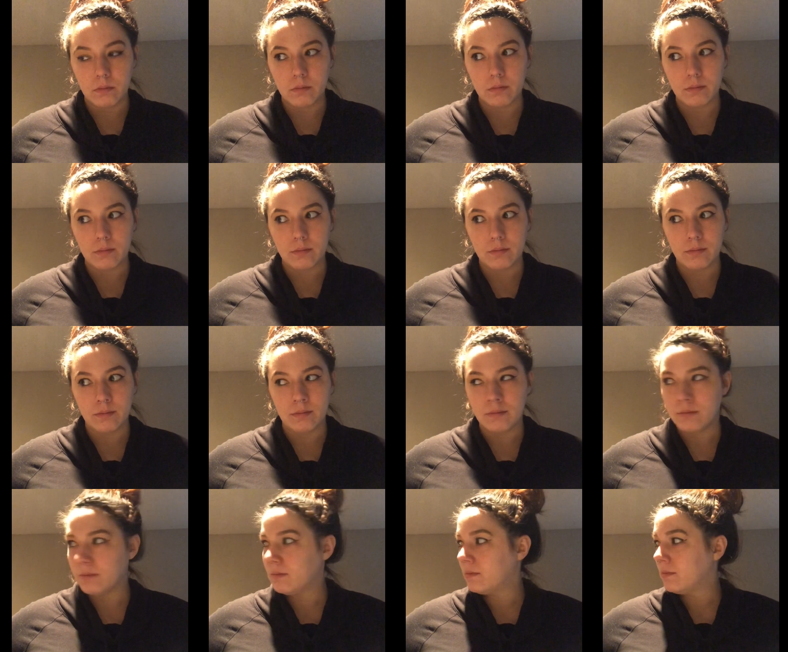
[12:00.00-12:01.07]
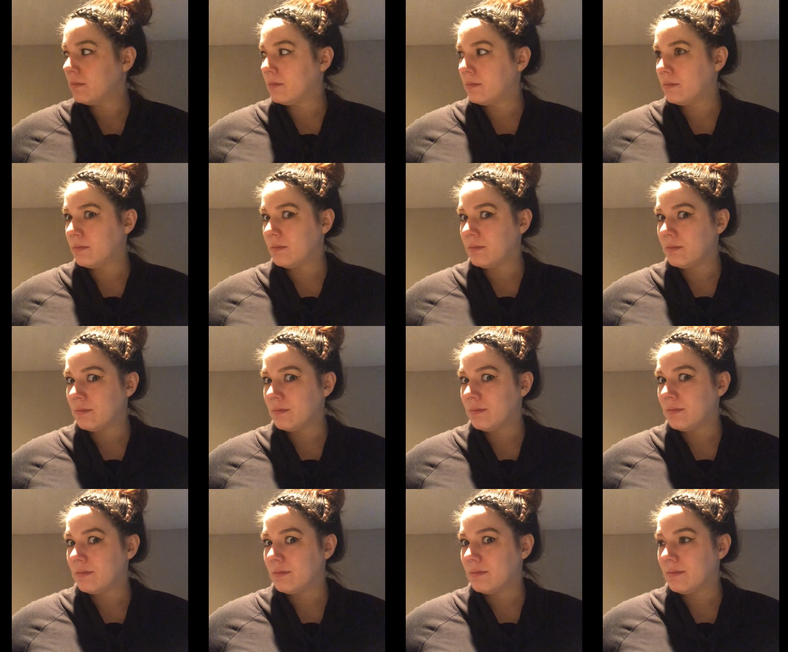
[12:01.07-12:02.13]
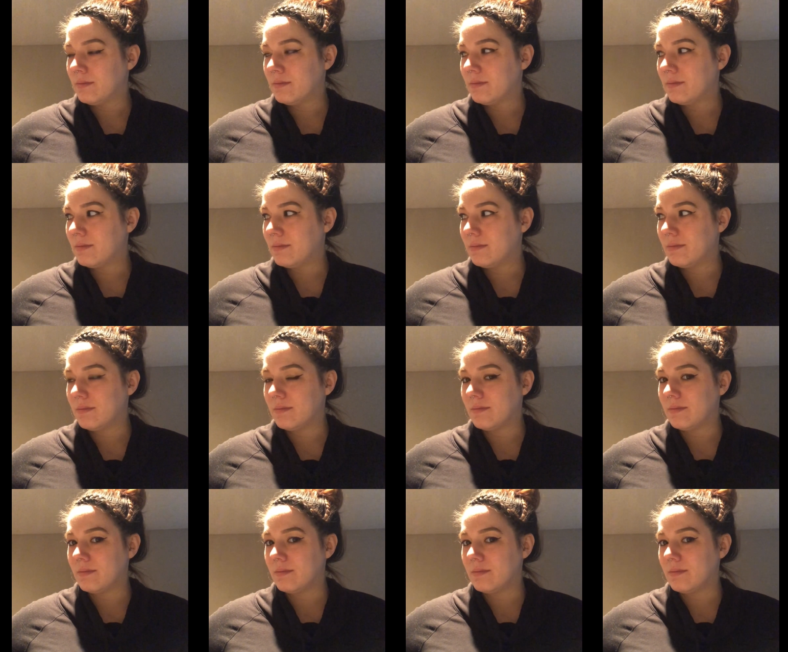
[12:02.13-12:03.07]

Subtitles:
(silence)